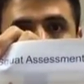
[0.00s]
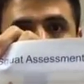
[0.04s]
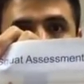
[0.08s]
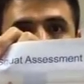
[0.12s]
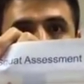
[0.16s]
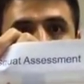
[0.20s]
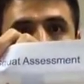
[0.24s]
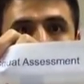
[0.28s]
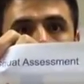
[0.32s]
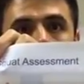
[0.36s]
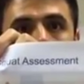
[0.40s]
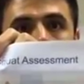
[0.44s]

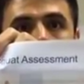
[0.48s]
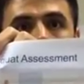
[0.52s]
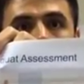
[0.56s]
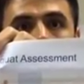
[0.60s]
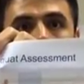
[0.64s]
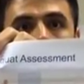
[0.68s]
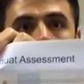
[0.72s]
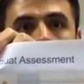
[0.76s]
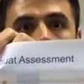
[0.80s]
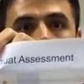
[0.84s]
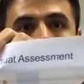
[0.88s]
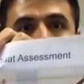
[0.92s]
head,
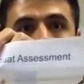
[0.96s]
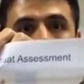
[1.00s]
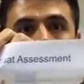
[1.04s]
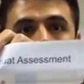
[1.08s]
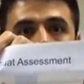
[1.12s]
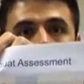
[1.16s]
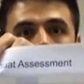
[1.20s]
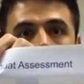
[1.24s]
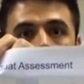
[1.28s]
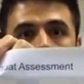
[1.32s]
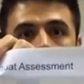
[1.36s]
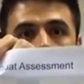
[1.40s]
and
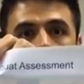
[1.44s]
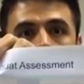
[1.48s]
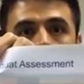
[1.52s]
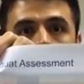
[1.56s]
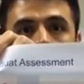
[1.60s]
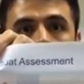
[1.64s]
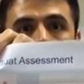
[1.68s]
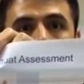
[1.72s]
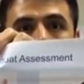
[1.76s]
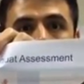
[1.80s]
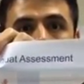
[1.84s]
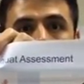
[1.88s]
based on the
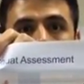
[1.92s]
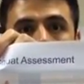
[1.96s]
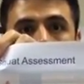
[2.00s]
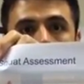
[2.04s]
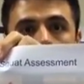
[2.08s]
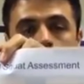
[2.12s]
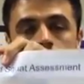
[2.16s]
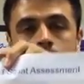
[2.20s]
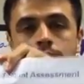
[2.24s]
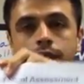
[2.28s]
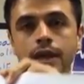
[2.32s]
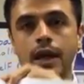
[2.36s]
way that your
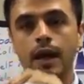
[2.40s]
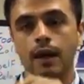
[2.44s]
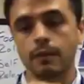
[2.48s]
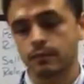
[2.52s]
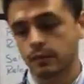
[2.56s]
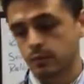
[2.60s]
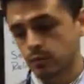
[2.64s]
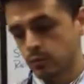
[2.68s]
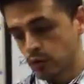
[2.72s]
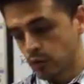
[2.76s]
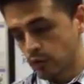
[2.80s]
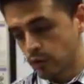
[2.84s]

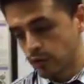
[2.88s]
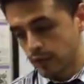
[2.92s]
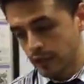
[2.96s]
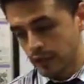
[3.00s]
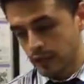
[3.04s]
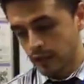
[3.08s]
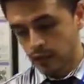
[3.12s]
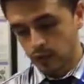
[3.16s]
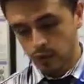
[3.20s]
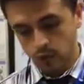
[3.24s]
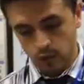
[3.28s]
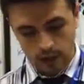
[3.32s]
kneecaps move
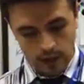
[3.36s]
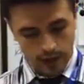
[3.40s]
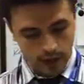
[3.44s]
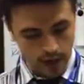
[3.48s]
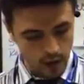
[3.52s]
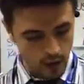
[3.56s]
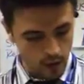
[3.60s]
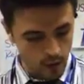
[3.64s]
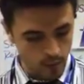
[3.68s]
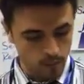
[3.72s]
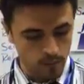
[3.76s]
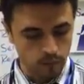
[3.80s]
in or
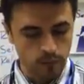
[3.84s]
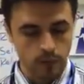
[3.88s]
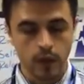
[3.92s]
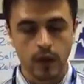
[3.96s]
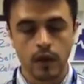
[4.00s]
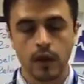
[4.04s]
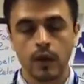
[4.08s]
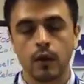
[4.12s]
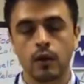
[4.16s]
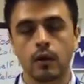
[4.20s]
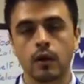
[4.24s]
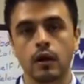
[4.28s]
out,
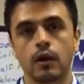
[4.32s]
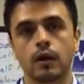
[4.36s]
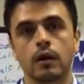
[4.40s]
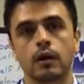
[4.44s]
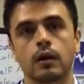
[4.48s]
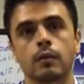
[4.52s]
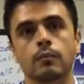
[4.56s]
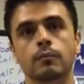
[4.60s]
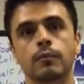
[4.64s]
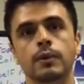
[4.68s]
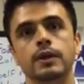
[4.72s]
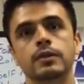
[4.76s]

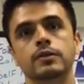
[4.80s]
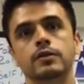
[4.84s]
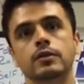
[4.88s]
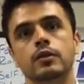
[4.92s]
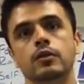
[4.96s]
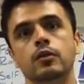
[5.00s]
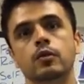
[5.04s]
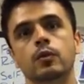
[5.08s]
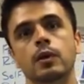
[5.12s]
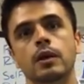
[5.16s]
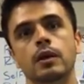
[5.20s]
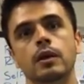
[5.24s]
based
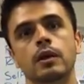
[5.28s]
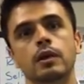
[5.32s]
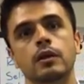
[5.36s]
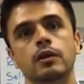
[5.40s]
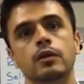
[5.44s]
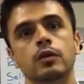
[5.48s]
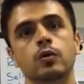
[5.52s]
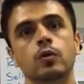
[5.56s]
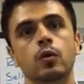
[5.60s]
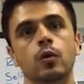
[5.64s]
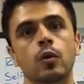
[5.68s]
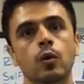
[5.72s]
on the way that
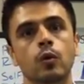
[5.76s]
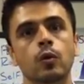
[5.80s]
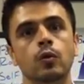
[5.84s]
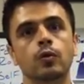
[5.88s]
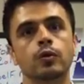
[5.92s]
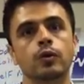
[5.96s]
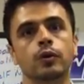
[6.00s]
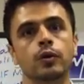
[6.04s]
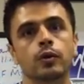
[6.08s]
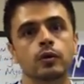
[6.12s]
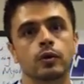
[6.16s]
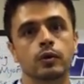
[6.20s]
you
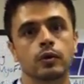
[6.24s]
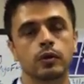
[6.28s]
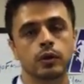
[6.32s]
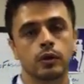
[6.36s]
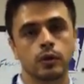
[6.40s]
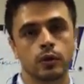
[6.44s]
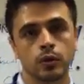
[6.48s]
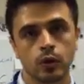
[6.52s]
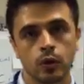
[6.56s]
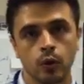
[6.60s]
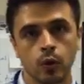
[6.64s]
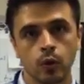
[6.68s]
hold
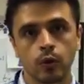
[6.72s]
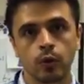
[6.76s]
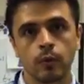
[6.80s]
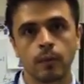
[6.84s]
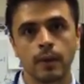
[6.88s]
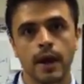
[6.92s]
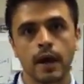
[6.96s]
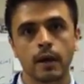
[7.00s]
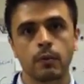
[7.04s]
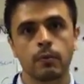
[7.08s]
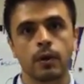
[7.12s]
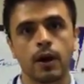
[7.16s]
your lower
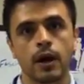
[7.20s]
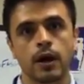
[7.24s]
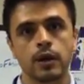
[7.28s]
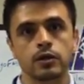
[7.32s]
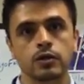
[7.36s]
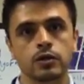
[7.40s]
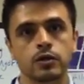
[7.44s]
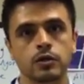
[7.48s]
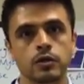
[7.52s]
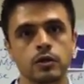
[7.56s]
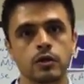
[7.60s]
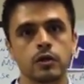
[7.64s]
back
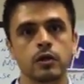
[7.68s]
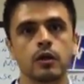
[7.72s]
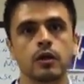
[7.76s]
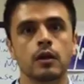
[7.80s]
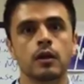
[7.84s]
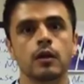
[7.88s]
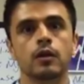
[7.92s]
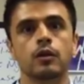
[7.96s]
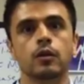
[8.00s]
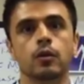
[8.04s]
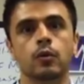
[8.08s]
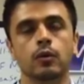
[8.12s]
posture,
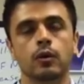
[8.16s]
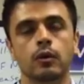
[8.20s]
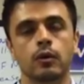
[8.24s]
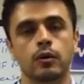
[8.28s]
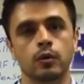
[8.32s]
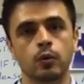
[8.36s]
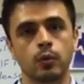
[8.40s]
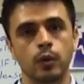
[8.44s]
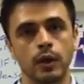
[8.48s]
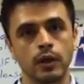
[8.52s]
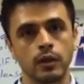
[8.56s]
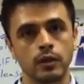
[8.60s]

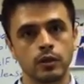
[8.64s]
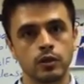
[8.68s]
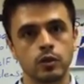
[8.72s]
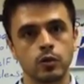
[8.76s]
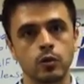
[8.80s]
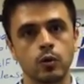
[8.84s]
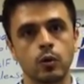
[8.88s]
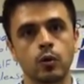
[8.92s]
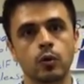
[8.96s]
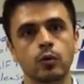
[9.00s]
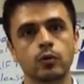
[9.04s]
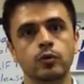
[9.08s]
the way that
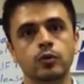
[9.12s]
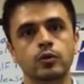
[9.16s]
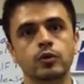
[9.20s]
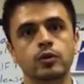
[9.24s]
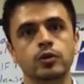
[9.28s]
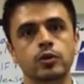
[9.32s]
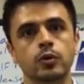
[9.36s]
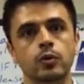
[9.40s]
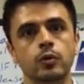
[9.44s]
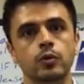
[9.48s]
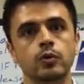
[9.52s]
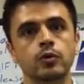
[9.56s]
you hold your
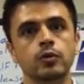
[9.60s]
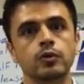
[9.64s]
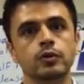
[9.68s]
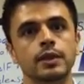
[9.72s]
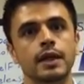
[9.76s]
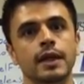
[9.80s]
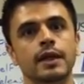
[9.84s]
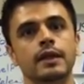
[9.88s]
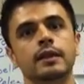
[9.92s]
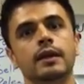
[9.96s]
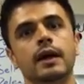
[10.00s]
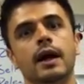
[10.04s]
shoulders,
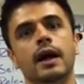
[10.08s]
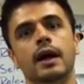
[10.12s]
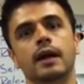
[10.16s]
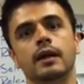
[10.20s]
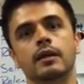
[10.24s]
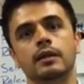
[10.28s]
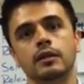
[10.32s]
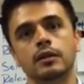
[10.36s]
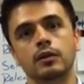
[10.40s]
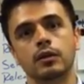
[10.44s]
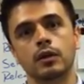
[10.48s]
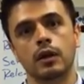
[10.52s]
and the
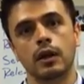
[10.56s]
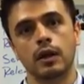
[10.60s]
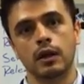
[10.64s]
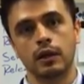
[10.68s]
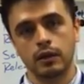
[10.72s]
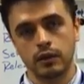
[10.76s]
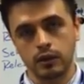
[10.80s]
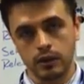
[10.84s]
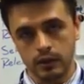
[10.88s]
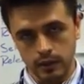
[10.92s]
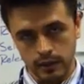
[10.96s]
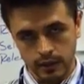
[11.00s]
height
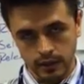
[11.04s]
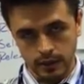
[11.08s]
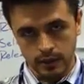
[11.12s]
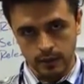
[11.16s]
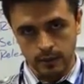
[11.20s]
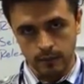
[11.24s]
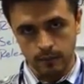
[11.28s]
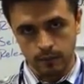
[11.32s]
and the